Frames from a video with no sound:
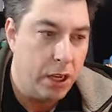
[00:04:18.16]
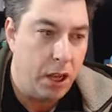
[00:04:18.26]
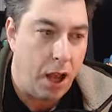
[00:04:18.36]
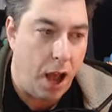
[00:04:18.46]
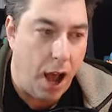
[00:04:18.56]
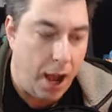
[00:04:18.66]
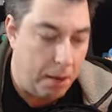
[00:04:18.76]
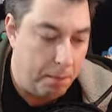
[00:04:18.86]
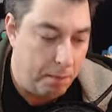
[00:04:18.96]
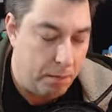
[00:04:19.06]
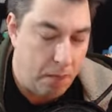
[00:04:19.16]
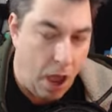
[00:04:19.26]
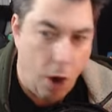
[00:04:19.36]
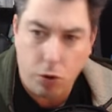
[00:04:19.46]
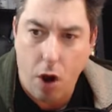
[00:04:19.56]
um,
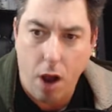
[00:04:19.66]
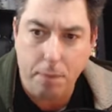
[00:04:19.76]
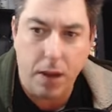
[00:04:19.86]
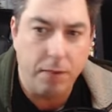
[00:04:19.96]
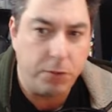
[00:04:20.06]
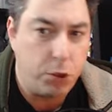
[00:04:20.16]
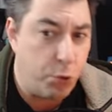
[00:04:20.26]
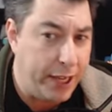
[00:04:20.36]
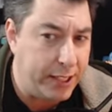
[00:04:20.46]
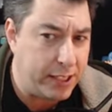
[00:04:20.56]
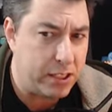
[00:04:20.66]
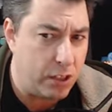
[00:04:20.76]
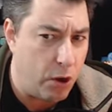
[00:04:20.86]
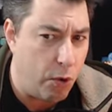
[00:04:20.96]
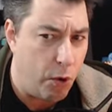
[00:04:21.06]
outcrop of tweets to
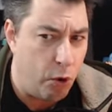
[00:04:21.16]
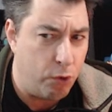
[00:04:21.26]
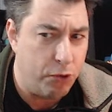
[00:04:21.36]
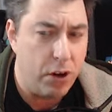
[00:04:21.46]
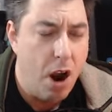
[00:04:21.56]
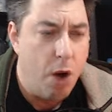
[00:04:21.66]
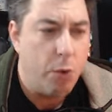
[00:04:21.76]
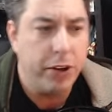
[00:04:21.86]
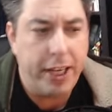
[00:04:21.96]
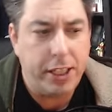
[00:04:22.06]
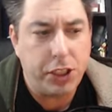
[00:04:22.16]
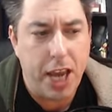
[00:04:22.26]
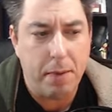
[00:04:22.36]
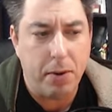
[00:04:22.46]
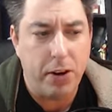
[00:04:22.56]
go over, where Niche
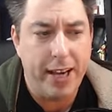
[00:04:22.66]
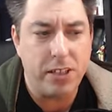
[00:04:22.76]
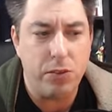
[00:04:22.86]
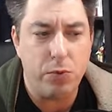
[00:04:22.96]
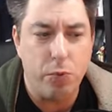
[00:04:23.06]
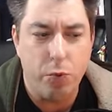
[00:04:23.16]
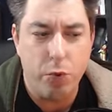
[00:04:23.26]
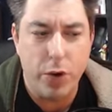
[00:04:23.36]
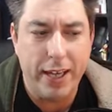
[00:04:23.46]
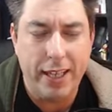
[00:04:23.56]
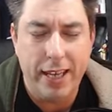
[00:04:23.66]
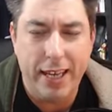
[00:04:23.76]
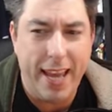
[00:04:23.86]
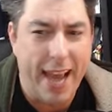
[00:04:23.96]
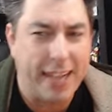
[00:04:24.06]
Gamer isn't
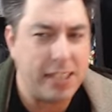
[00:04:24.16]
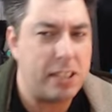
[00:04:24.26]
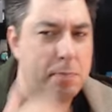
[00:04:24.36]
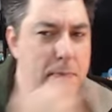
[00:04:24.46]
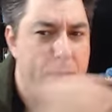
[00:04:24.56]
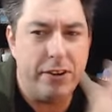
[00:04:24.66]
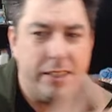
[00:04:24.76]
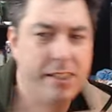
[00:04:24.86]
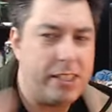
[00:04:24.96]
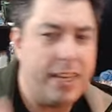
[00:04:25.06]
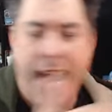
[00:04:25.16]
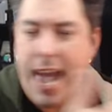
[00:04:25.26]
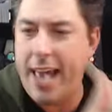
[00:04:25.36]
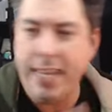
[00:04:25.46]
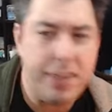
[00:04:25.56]
really experiencing
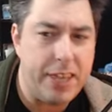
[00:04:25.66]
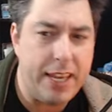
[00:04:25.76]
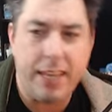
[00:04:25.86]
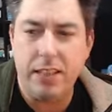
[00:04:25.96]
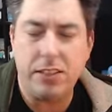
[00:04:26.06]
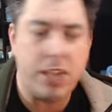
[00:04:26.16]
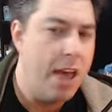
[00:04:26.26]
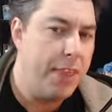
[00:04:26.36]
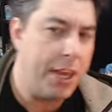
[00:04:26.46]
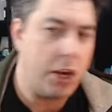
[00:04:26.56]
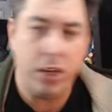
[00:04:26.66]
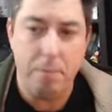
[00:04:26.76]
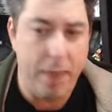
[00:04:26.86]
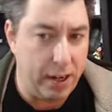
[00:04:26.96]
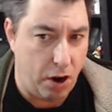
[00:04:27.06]
anything in this. They could have
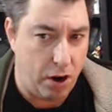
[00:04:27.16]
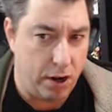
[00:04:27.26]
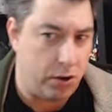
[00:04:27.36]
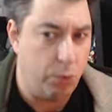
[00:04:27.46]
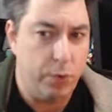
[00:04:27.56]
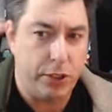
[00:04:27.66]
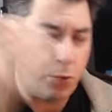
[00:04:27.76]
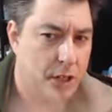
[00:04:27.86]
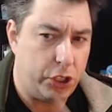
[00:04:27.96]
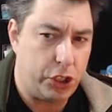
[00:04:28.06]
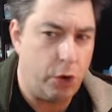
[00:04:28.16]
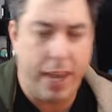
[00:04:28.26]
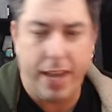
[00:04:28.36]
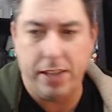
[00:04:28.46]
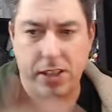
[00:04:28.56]
made an article which would have
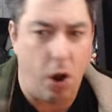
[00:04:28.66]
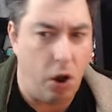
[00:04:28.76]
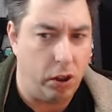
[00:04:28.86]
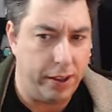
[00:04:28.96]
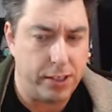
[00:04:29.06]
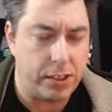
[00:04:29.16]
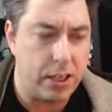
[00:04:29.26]
showcased all of this,